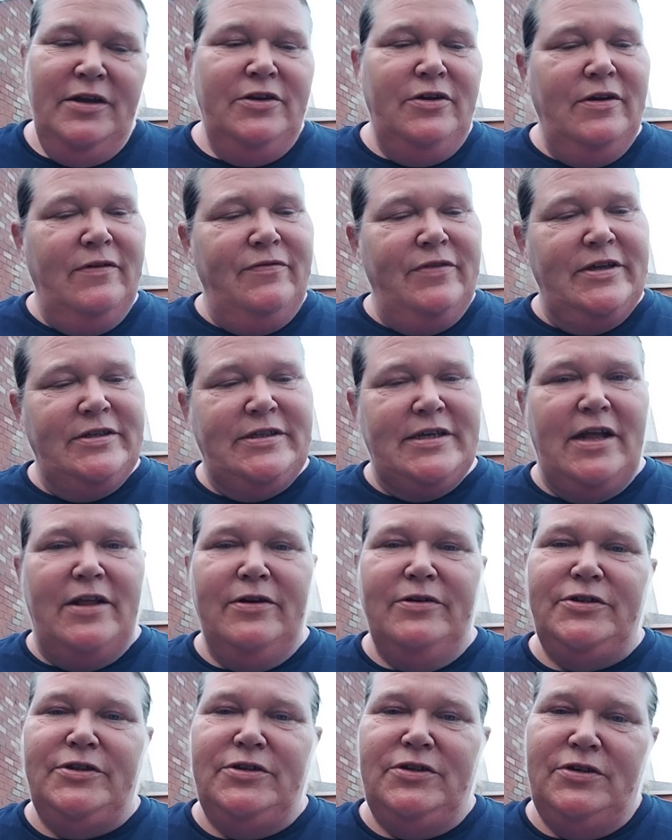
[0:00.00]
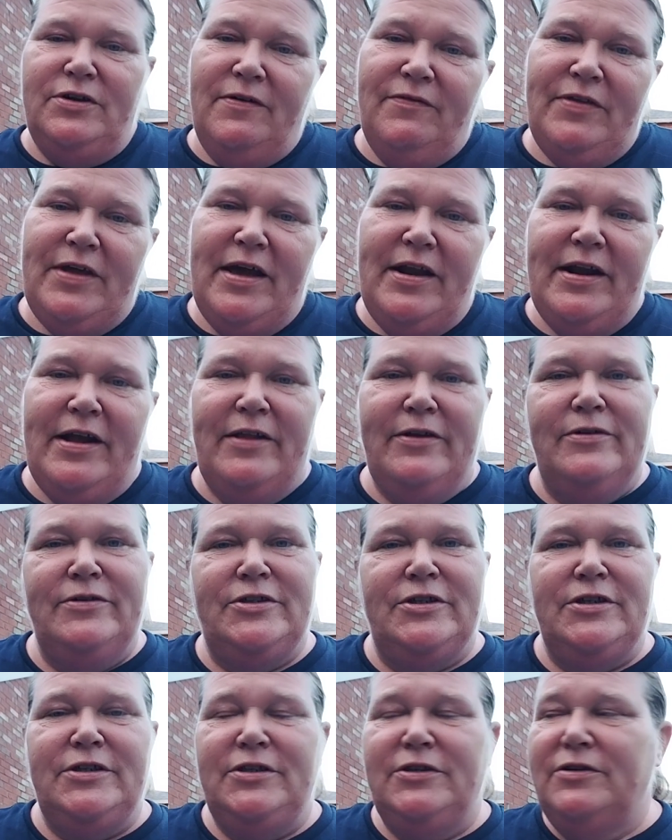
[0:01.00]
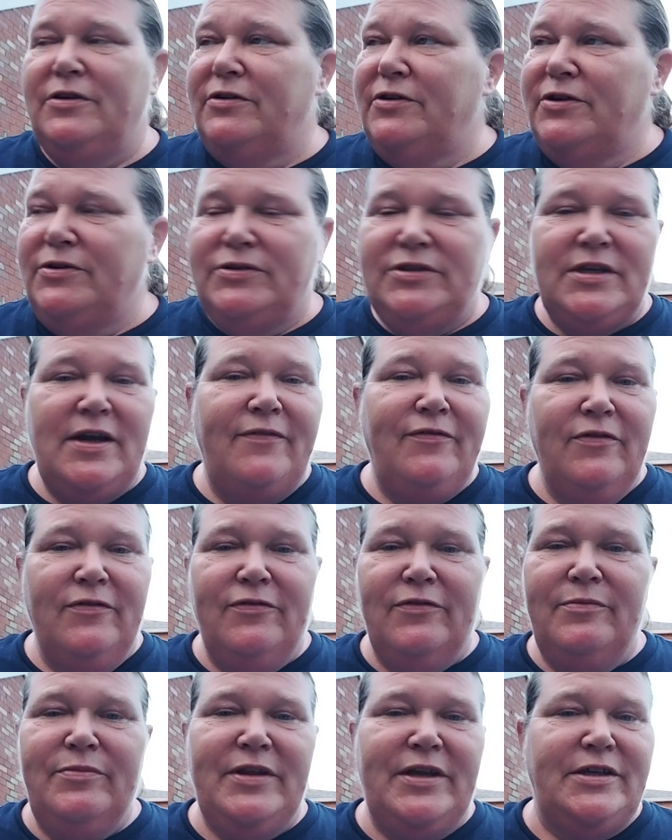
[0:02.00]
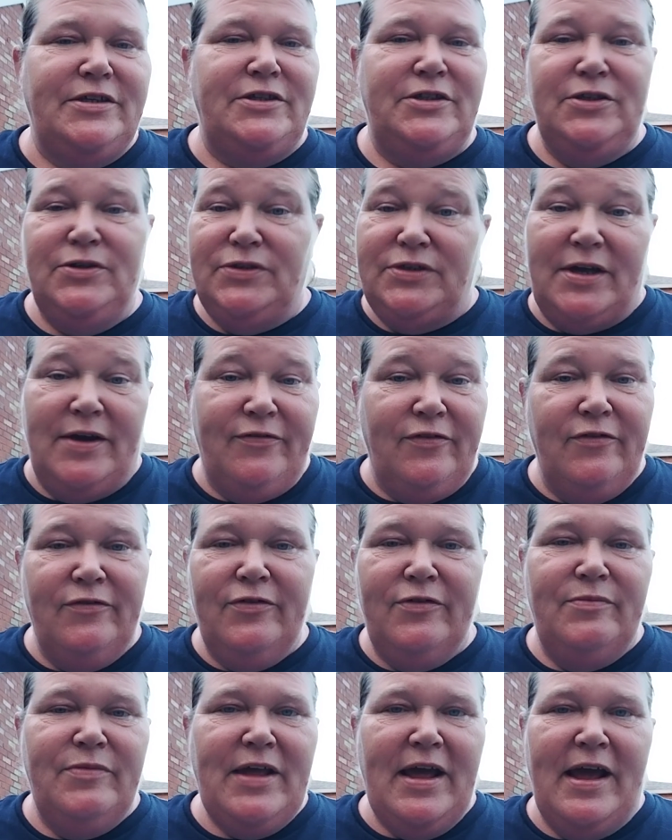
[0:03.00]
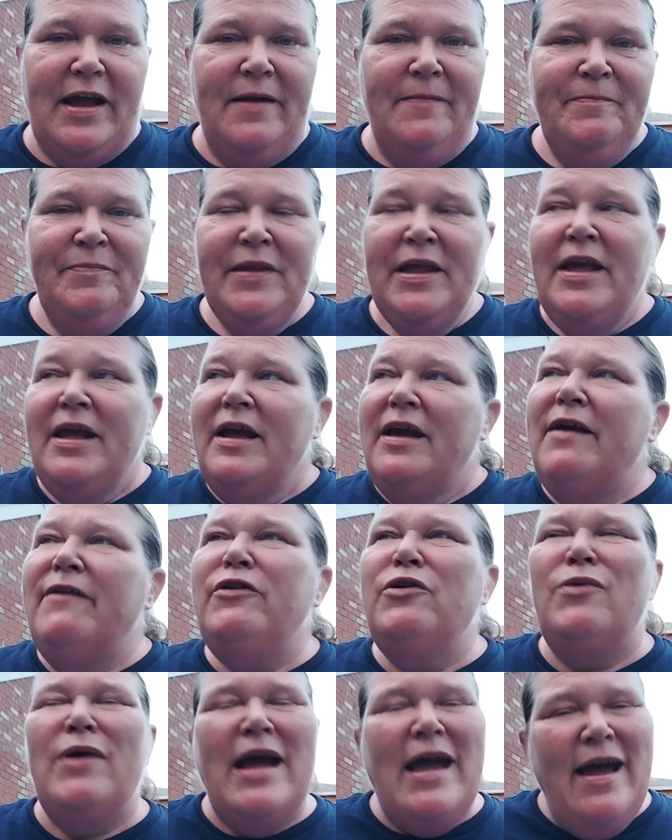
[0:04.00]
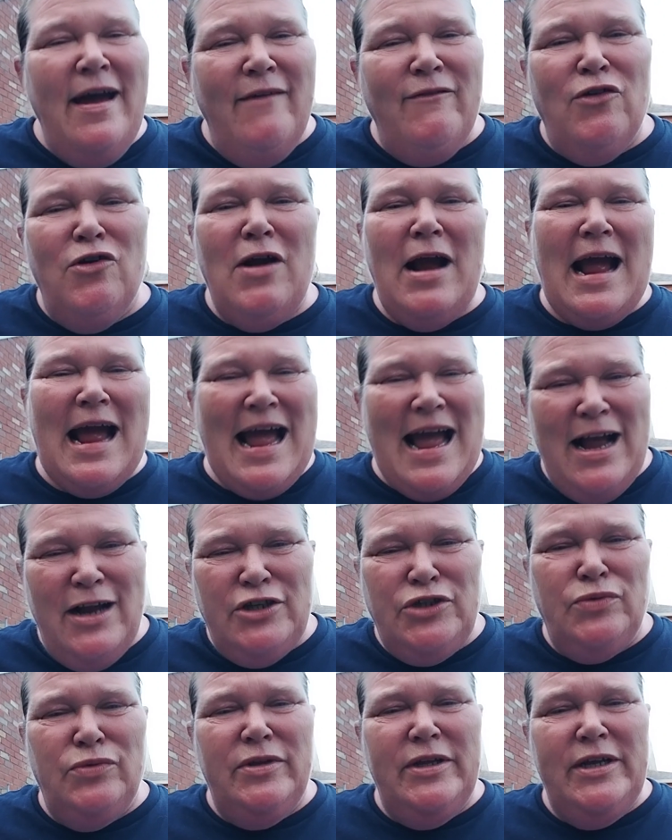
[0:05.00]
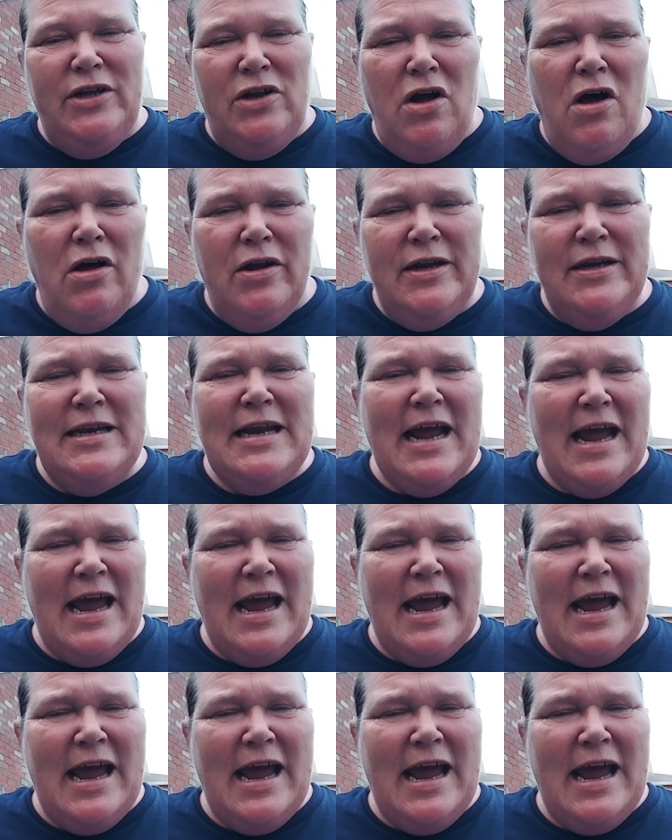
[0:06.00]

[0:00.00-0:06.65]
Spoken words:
You have this allergy. Do you have that allergy? You know, do you suffer from this? Do you suffer from that? Have you ever actually gone into